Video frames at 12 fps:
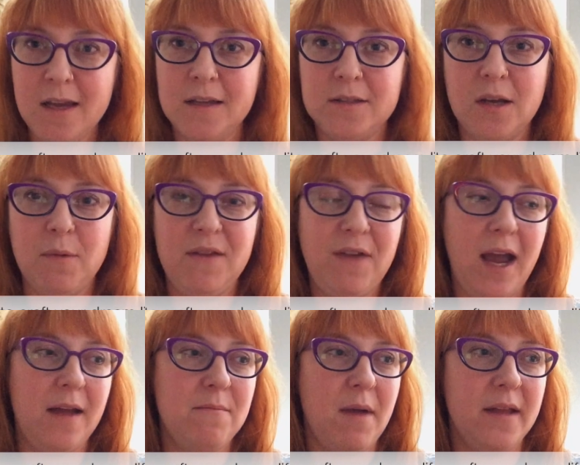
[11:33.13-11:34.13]
So we've
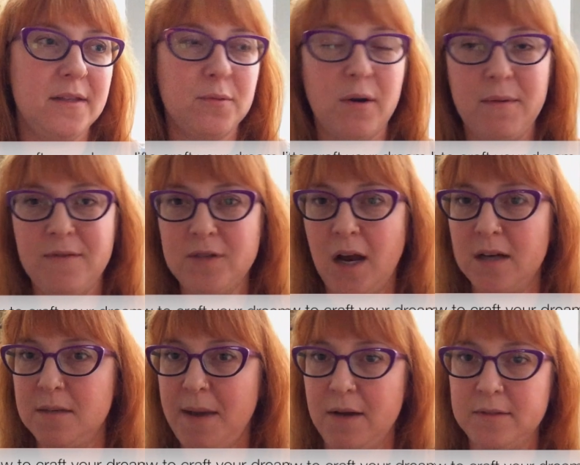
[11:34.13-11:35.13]
had months where we've
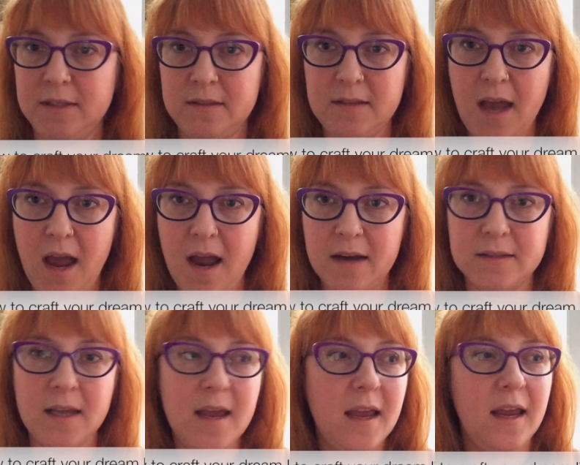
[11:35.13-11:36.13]
talked about sex